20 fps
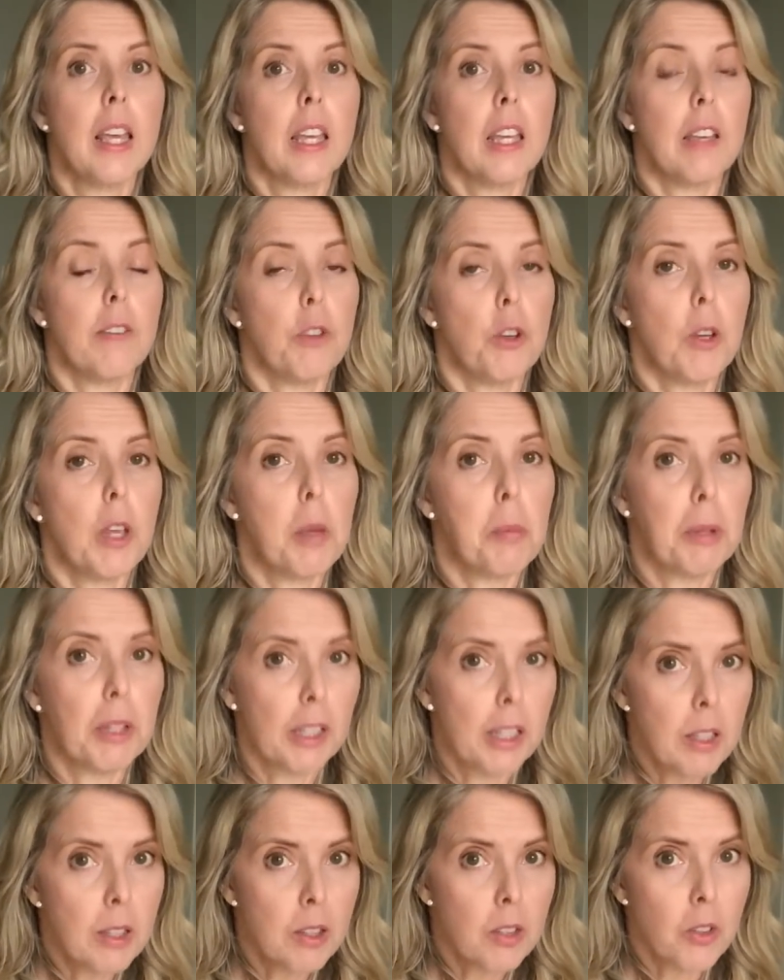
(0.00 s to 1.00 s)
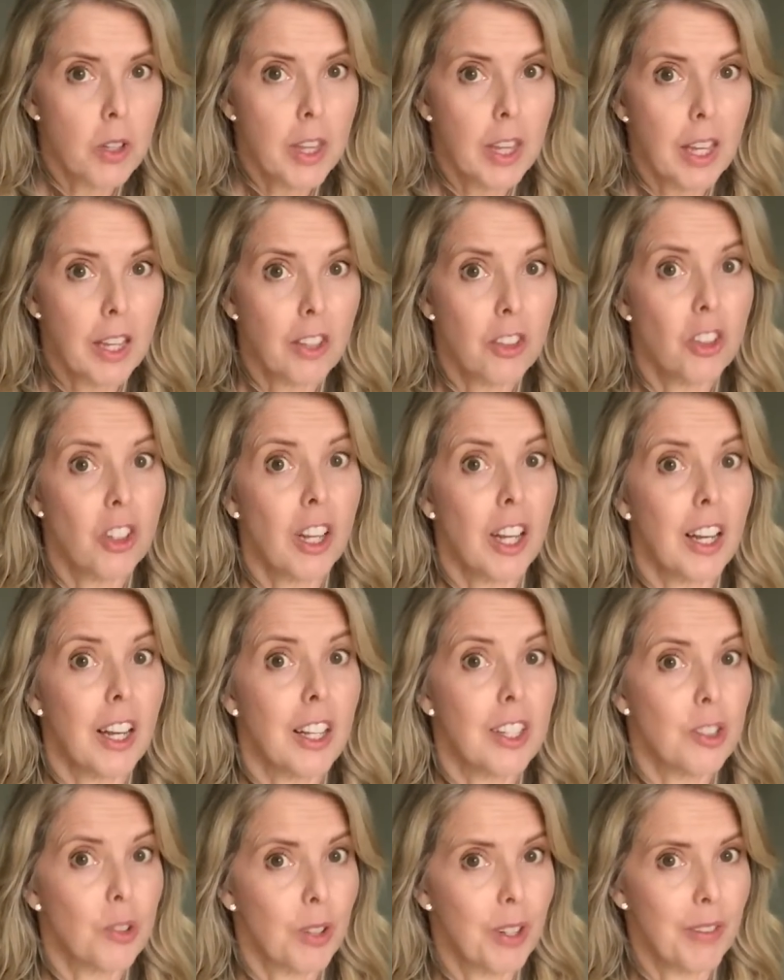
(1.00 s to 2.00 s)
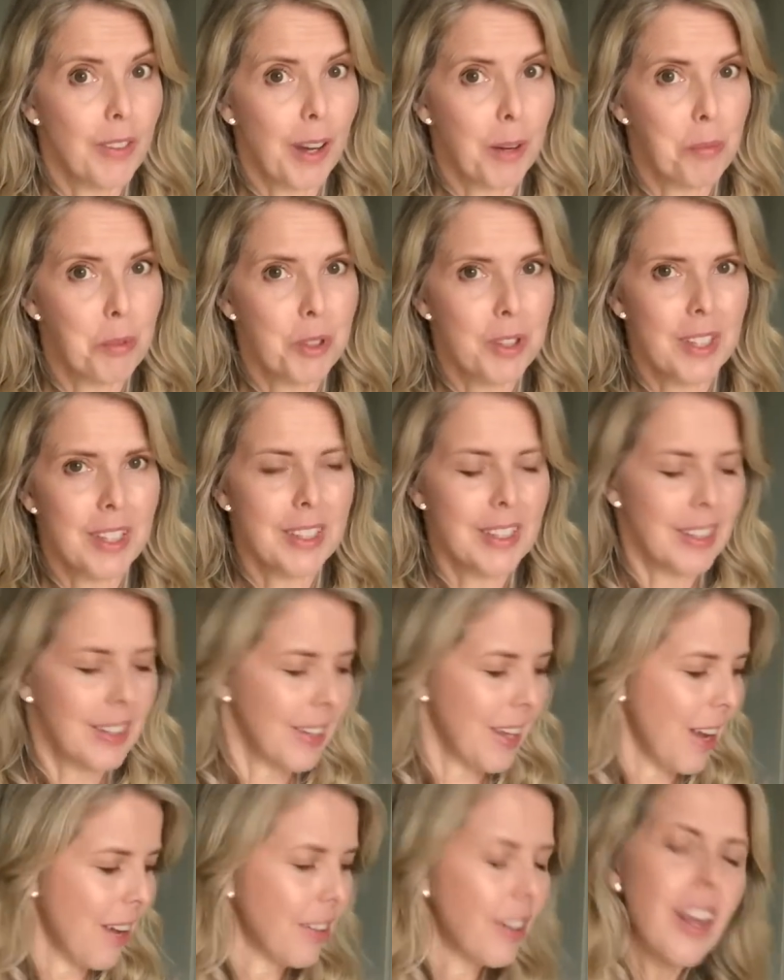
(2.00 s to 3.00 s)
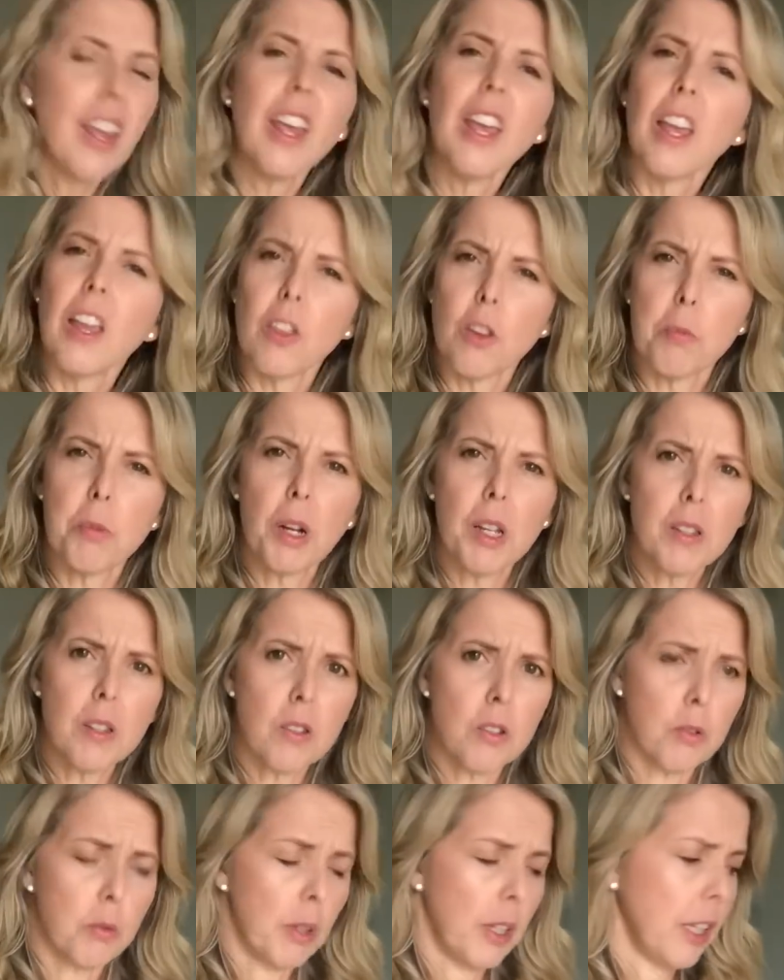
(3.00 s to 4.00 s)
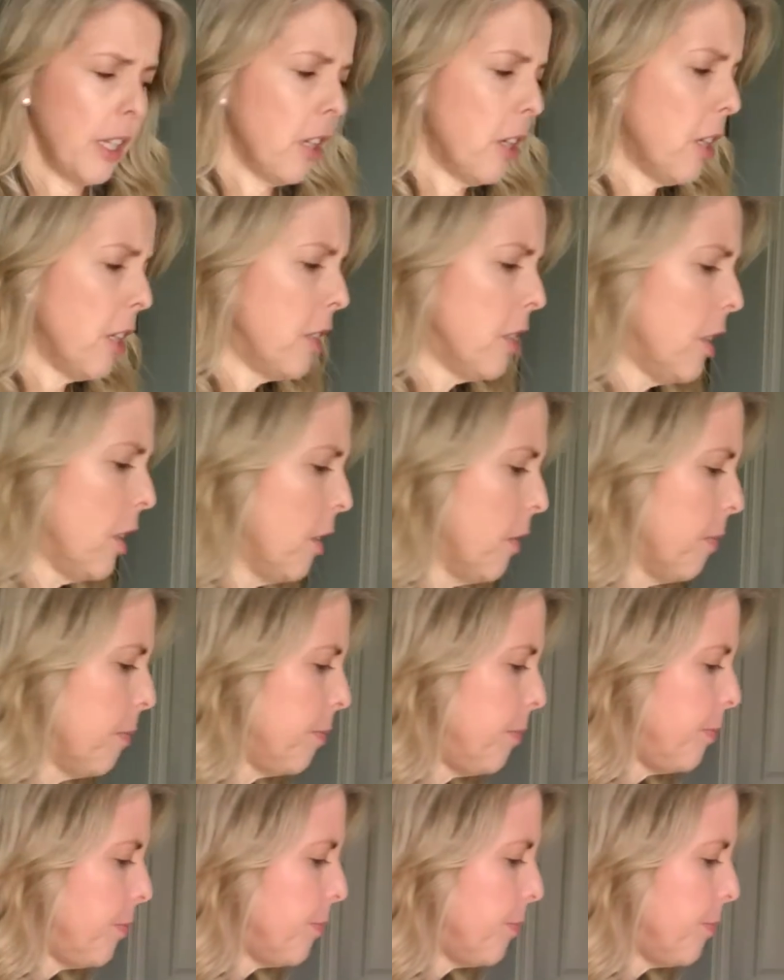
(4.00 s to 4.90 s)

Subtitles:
if you keep at least 3 things, you get a 25% discount. And their prices are really good too.